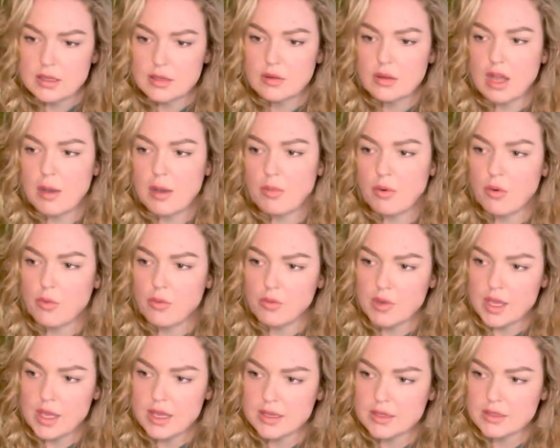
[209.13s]
couple
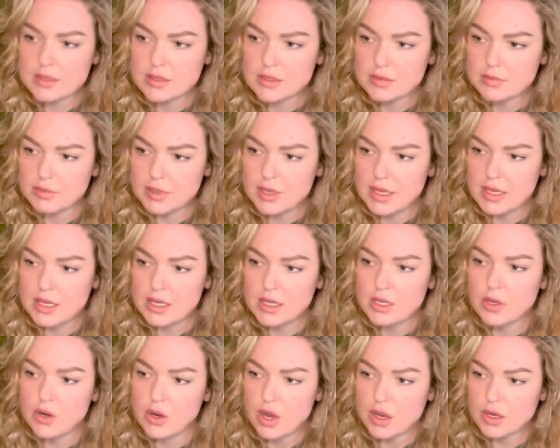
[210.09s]
weeks, planning
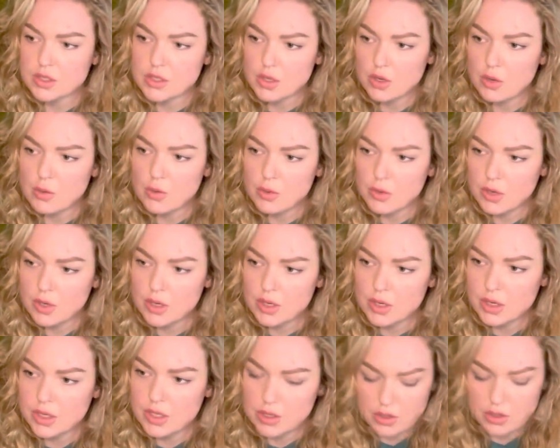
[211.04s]
your October
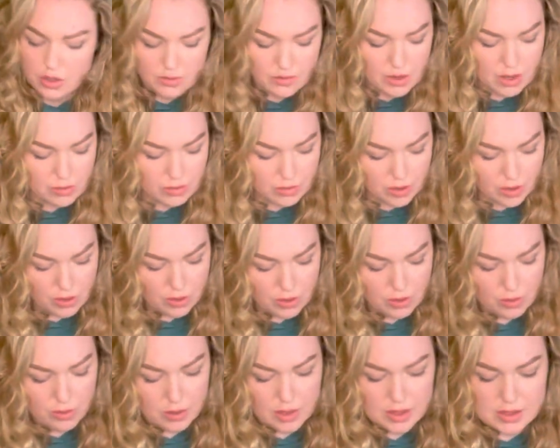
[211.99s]
and your November.
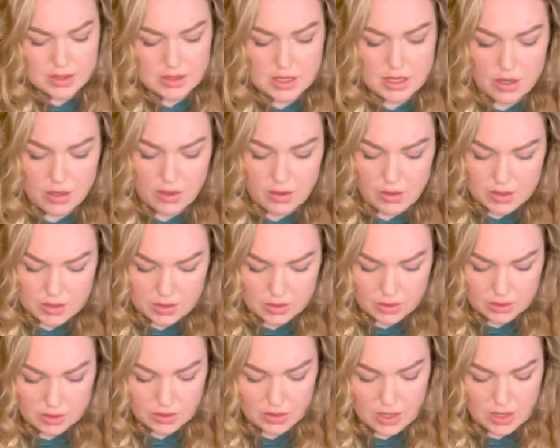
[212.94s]
What is the year going to
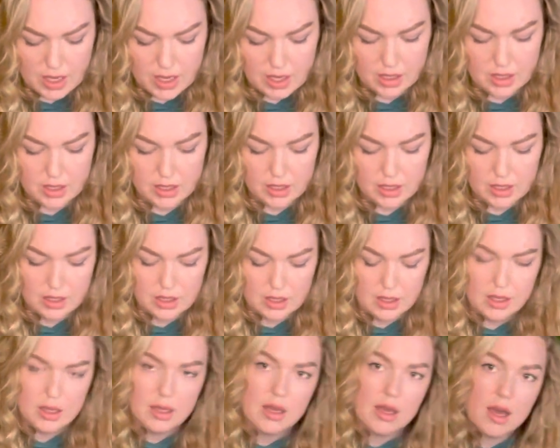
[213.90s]
look like?
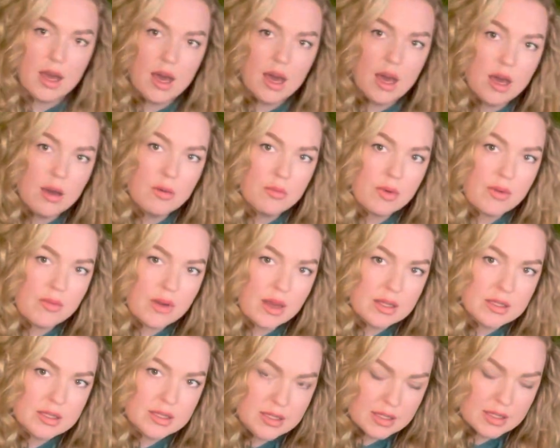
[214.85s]
We've got
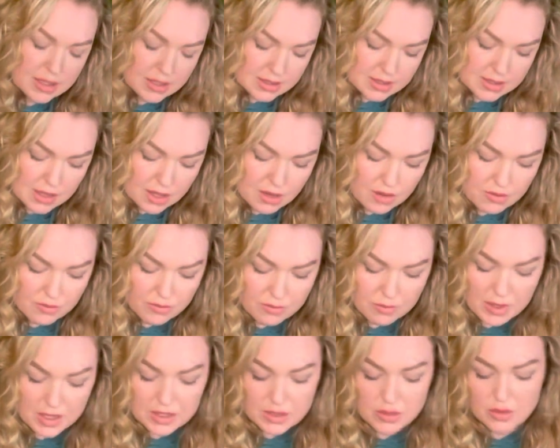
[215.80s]
Six of
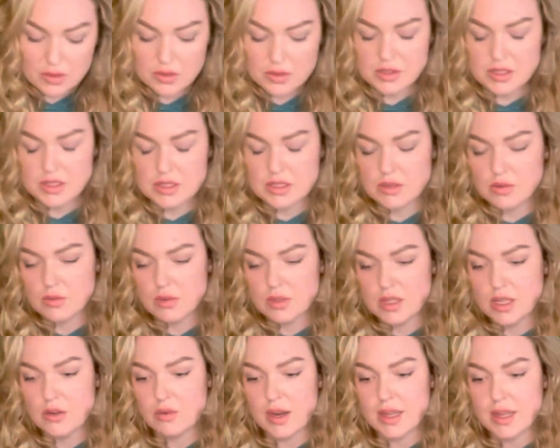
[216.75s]
Pentacles. It's a really
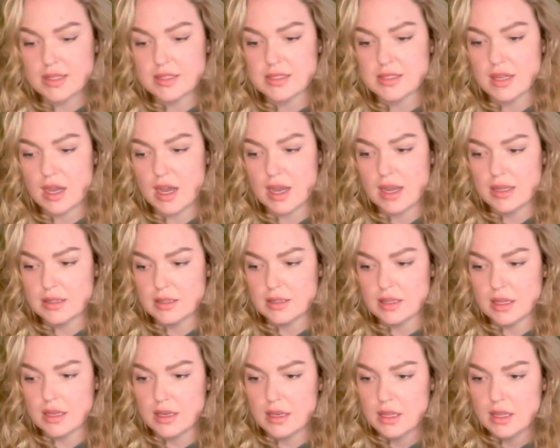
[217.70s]
great sign
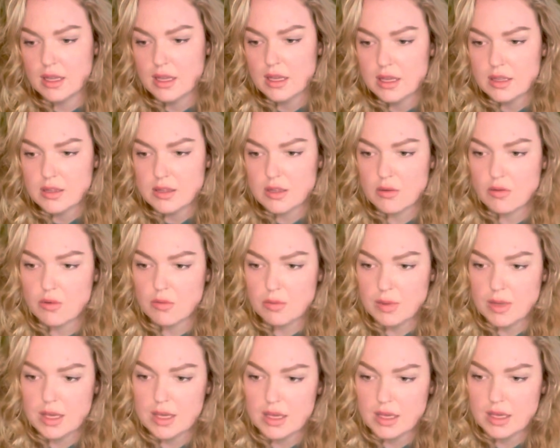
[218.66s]
that it'll
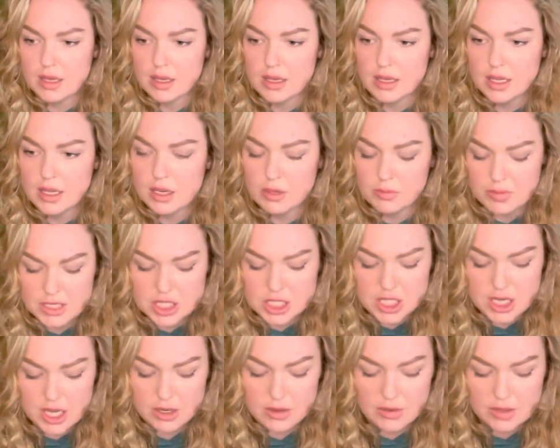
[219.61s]
be
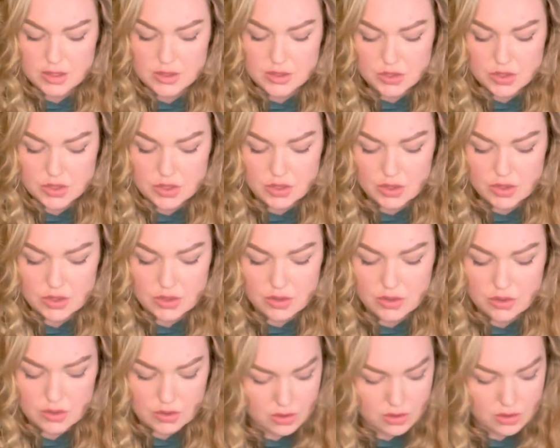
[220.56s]
generous to you.